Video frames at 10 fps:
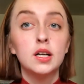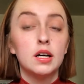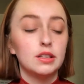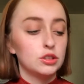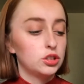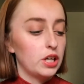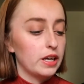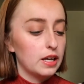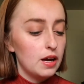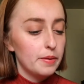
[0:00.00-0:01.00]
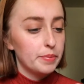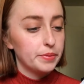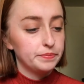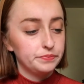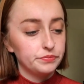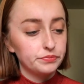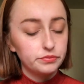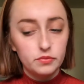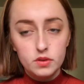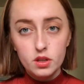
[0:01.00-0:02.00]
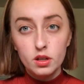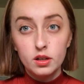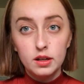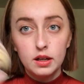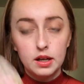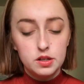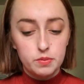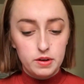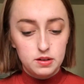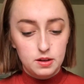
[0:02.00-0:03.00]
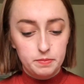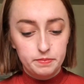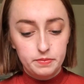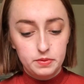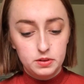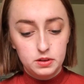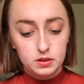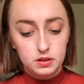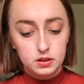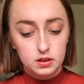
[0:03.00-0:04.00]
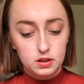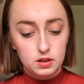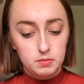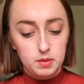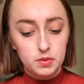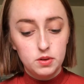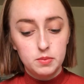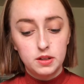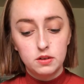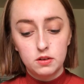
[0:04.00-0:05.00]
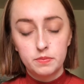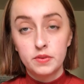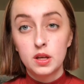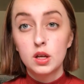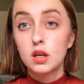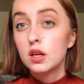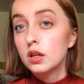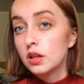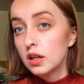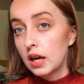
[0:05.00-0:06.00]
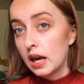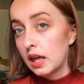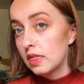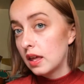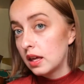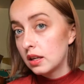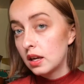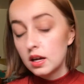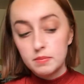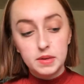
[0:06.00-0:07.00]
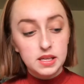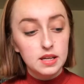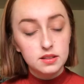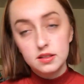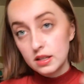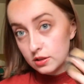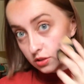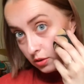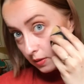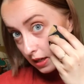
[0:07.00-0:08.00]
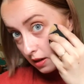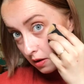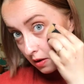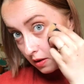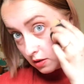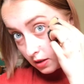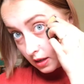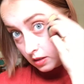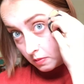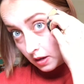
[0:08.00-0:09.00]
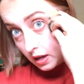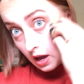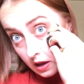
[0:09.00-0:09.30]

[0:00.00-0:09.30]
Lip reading: I just shake it up. I spray some on my beauty blender. And then because it's like a dewy setting spray, I